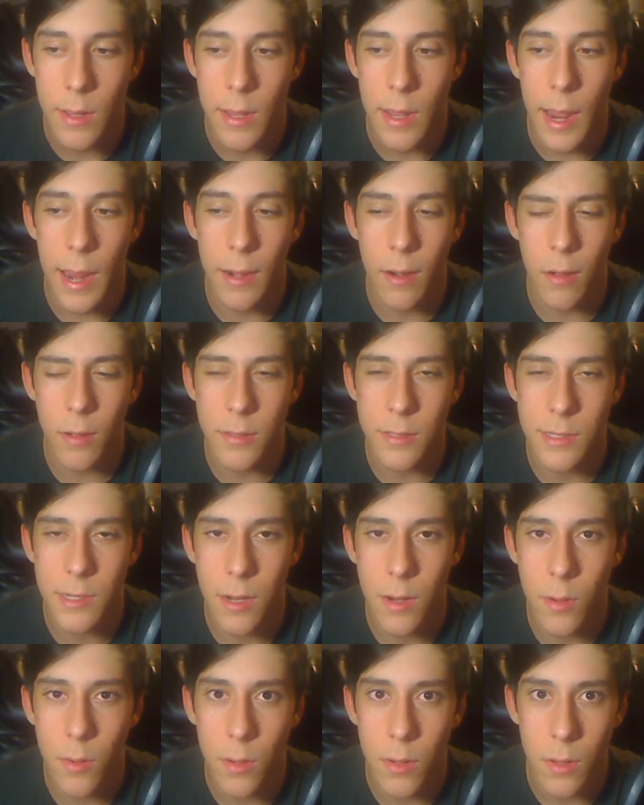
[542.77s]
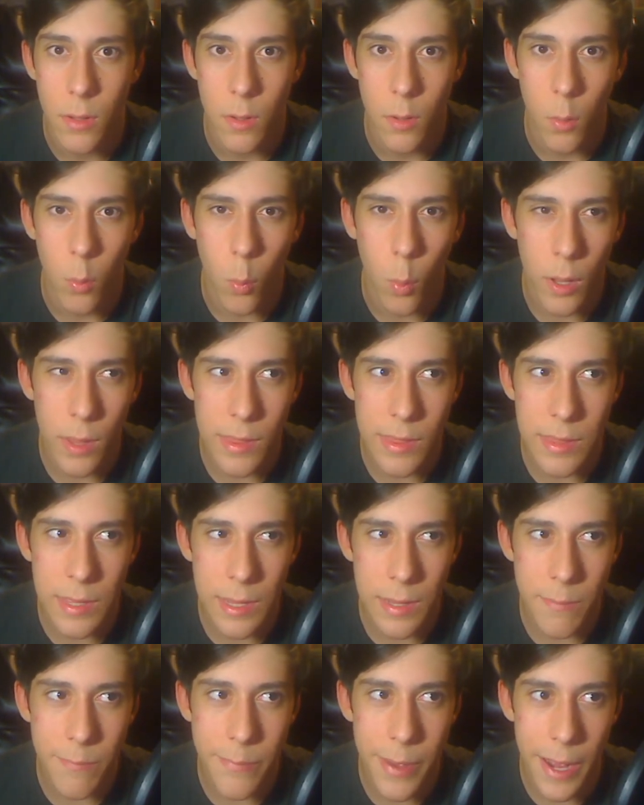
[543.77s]
and also, what
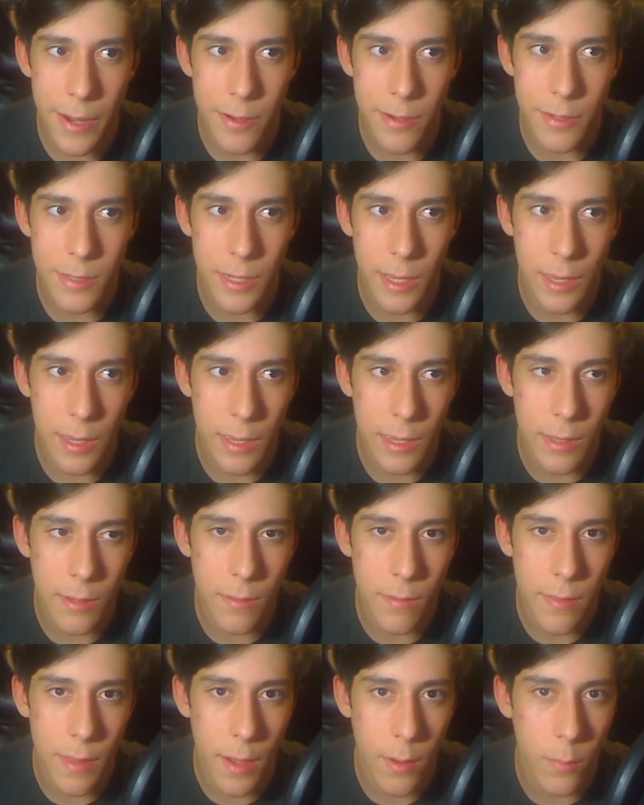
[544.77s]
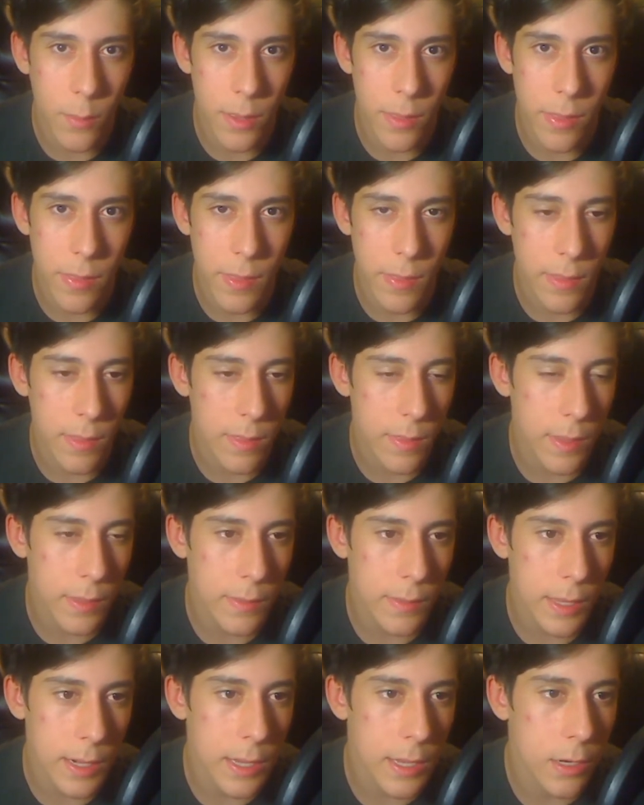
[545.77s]
thing better to heal that with than the
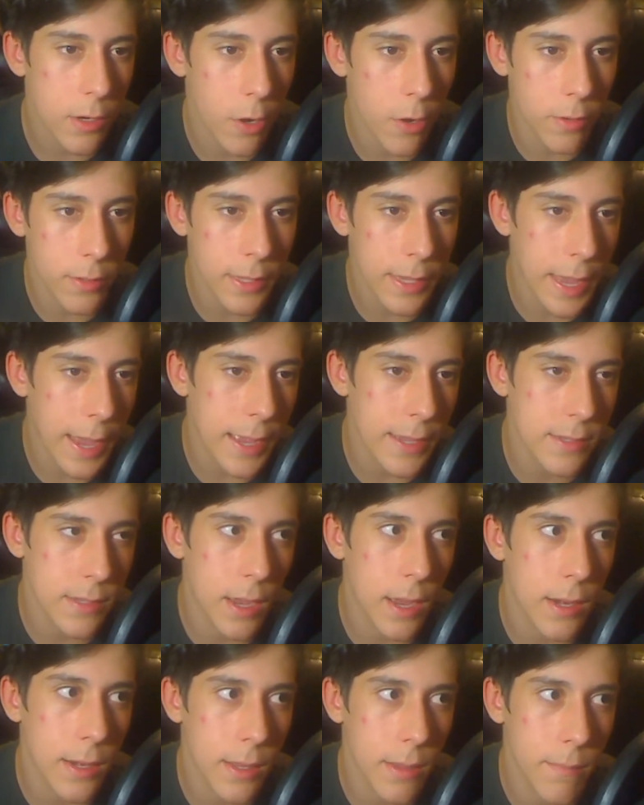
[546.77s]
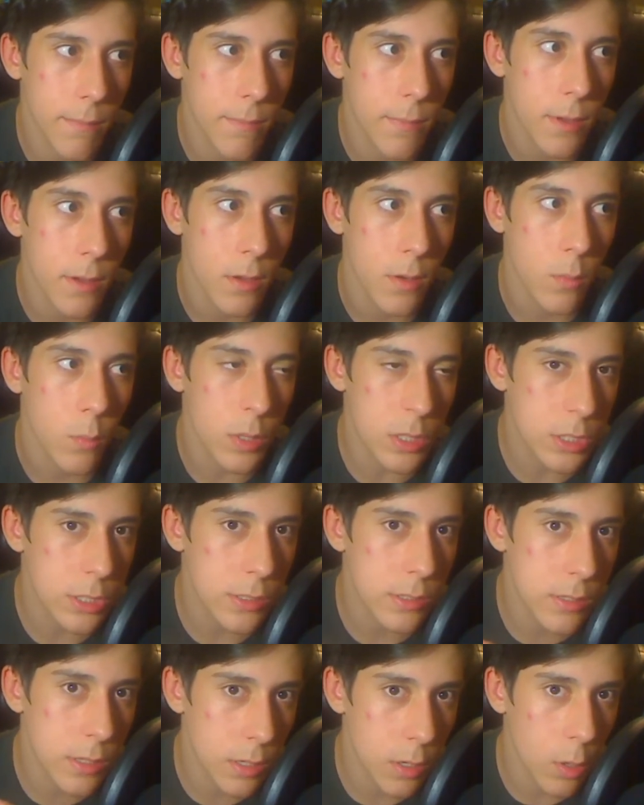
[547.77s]
thing that he currently has on him, which
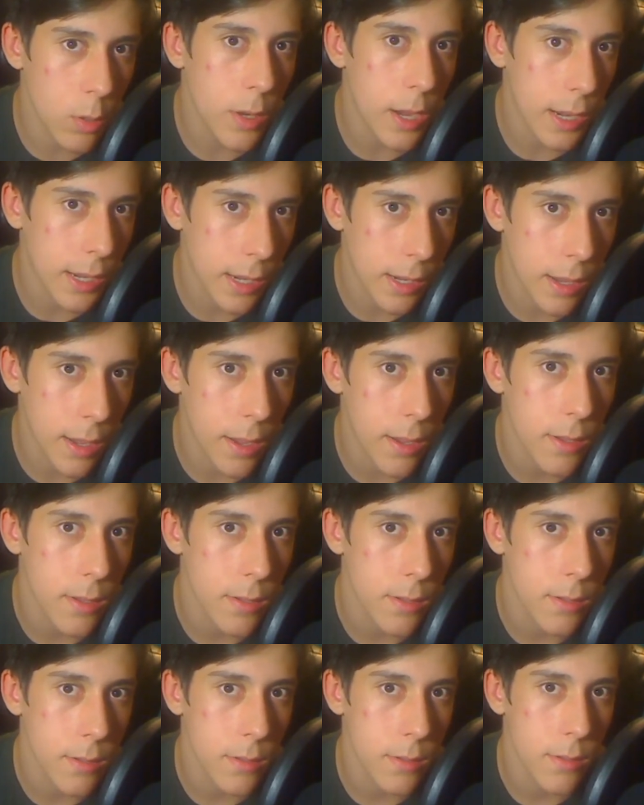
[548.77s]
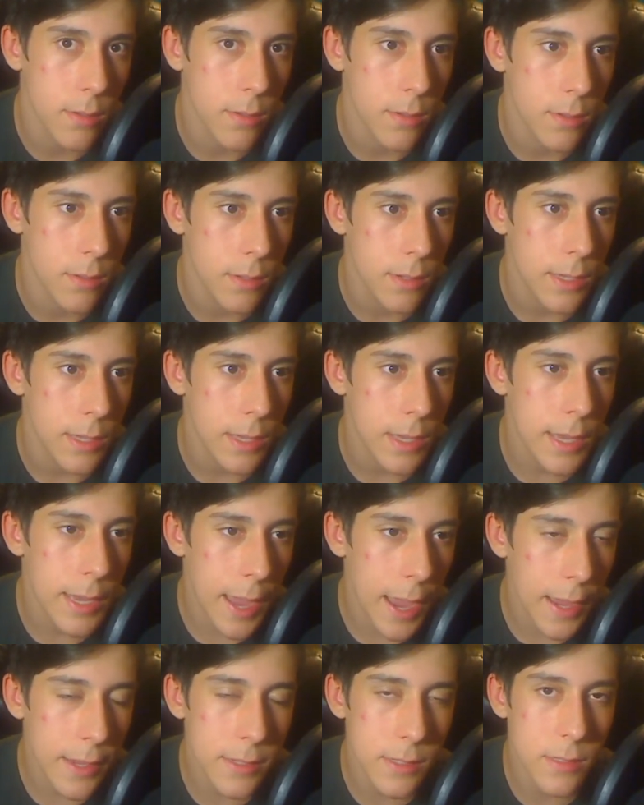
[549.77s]
is the Dokakaka. He
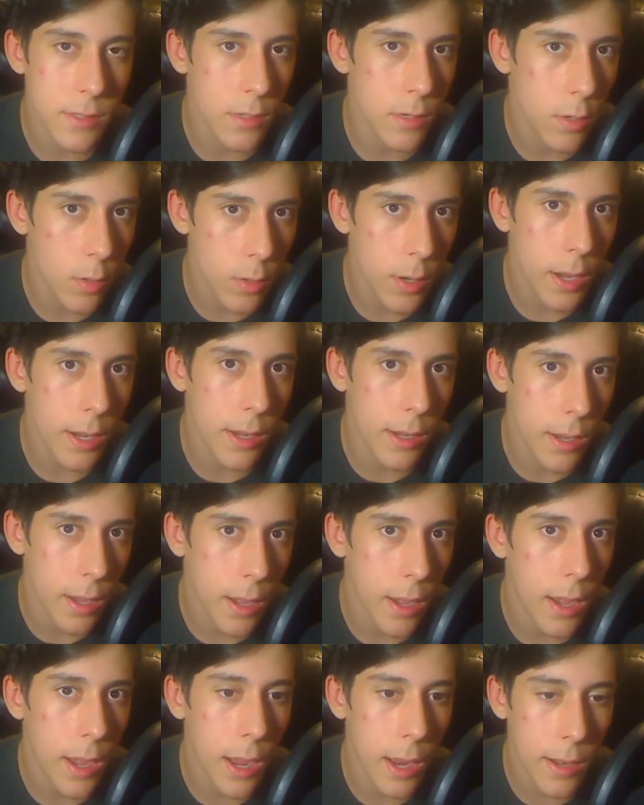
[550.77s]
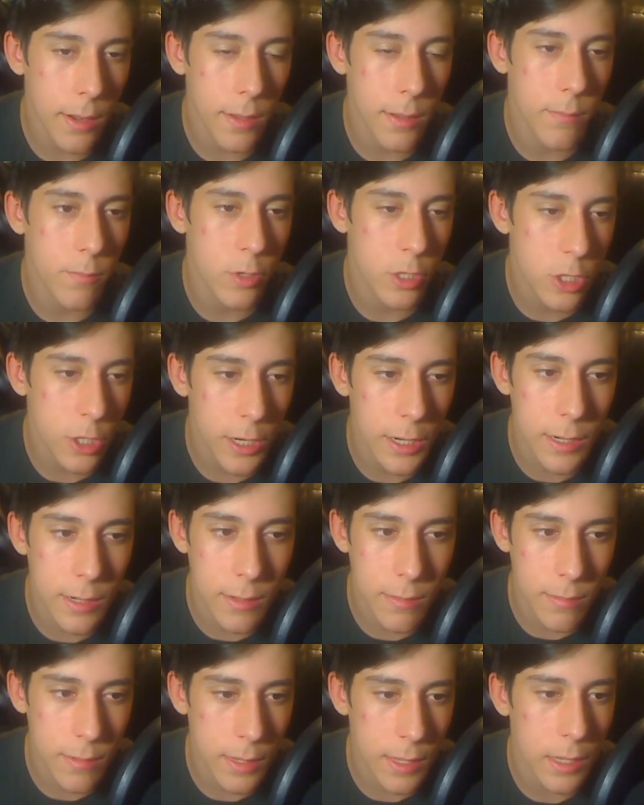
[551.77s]
has the Dokakaka on him, which
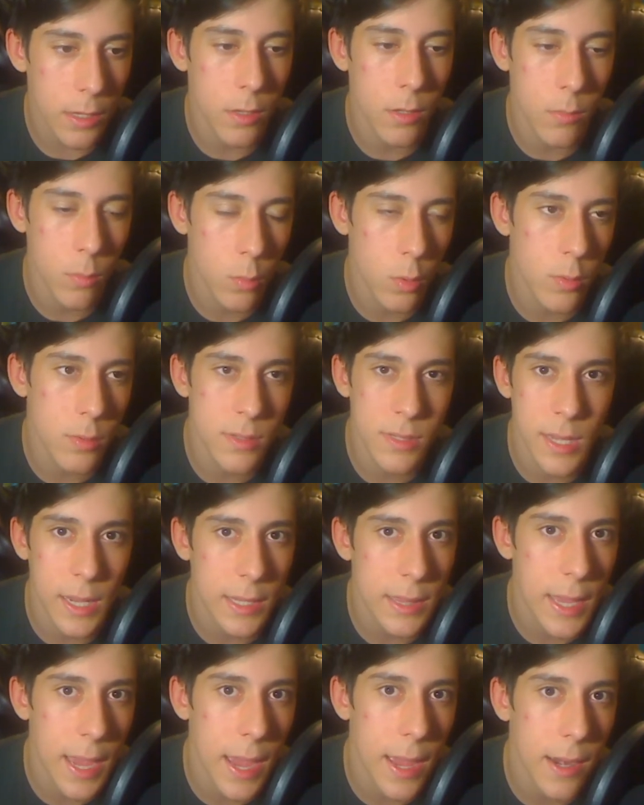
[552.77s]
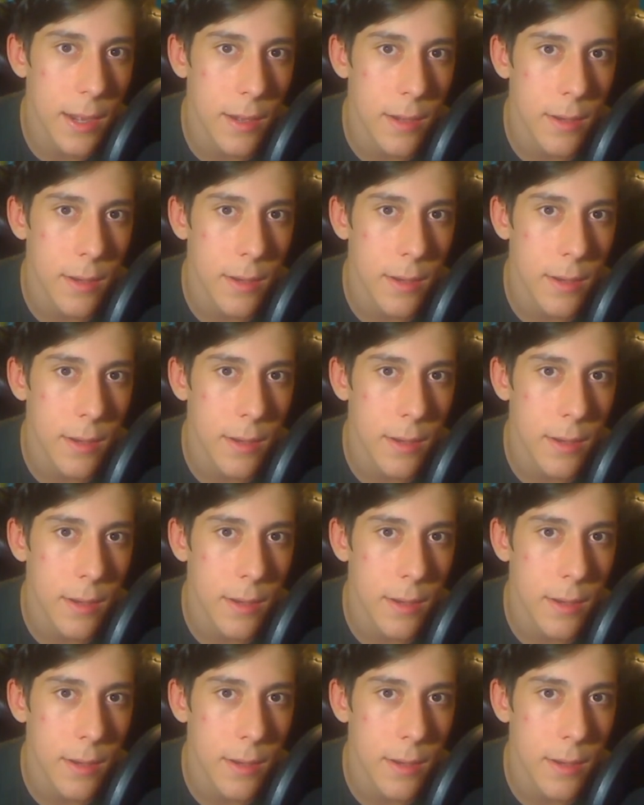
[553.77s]
can heal wounds like that.